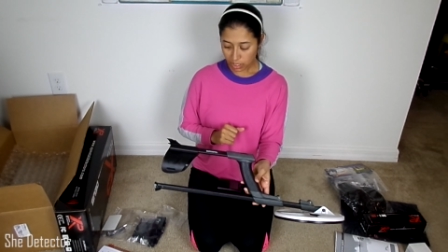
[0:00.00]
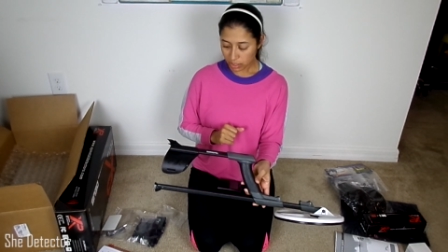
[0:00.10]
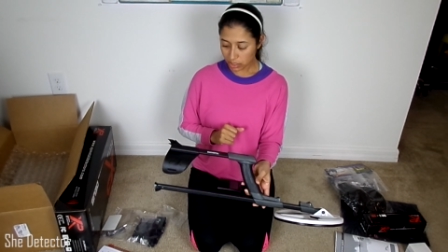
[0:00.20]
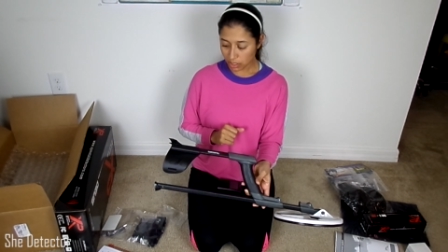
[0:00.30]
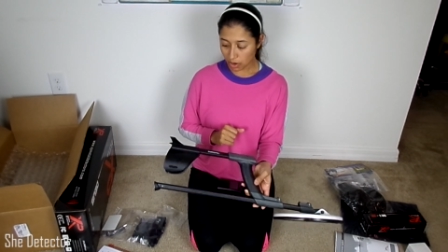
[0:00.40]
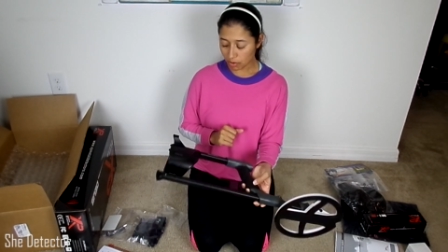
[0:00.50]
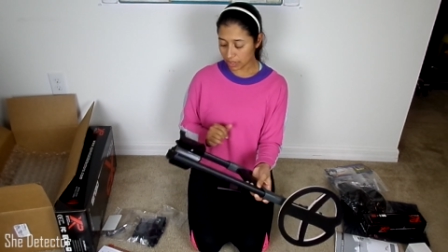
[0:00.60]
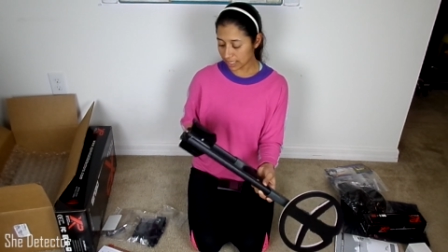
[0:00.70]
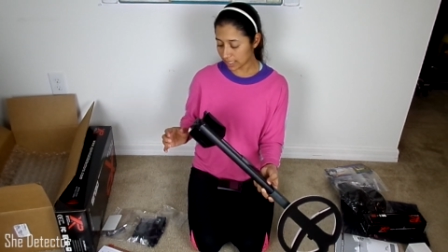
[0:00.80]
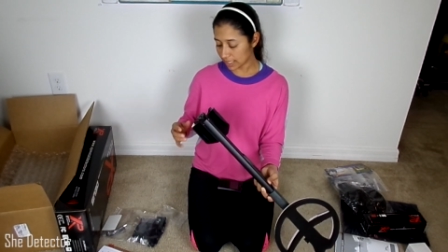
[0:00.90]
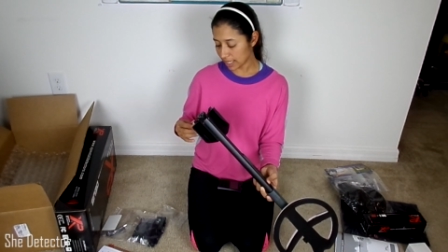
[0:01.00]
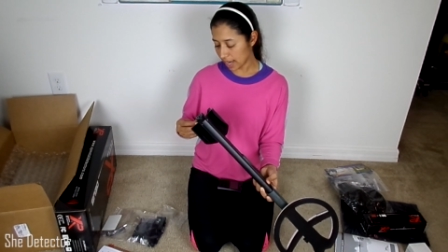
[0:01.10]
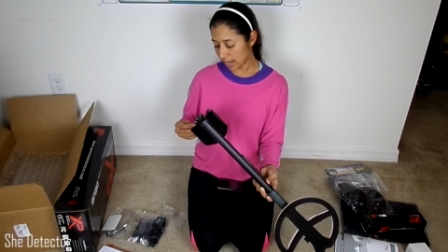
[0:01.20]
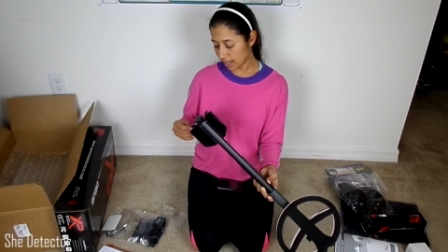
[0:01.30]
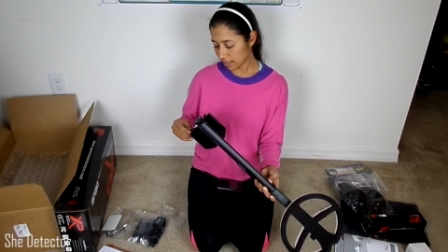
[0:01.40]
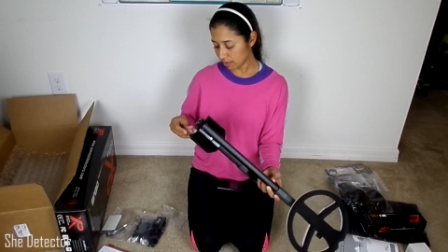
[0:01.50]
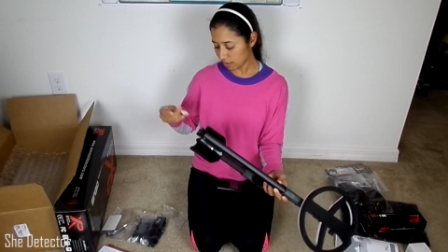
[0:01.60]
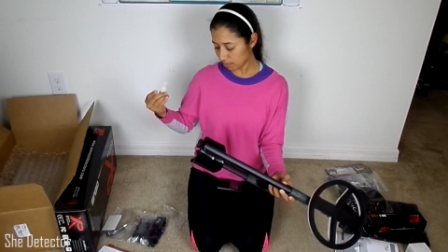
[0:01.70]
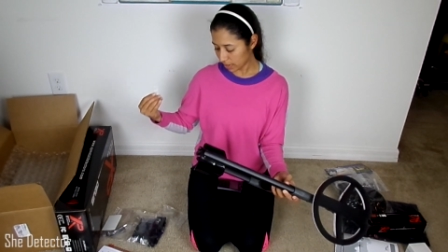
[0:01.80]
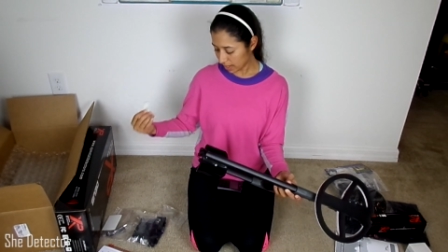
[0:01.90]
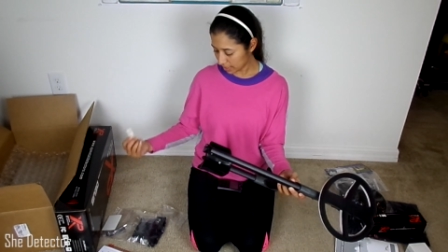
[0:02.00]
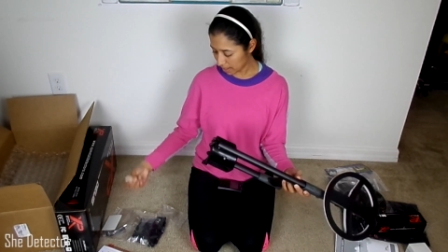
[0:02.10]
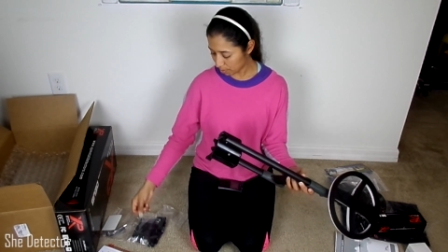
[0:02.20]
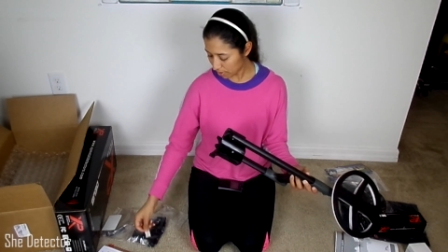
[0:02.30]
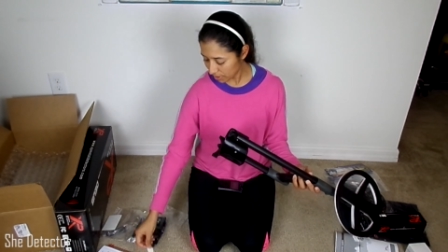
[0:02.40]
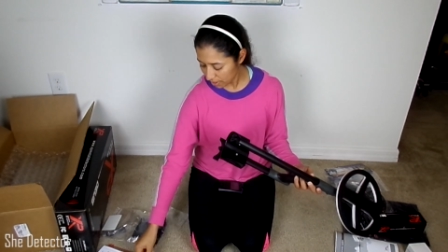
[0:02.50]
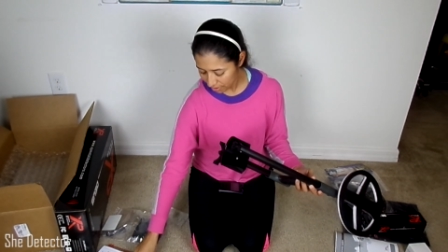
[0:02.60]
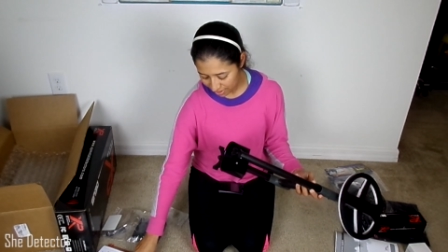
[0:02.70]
So this is it. I got tape on there.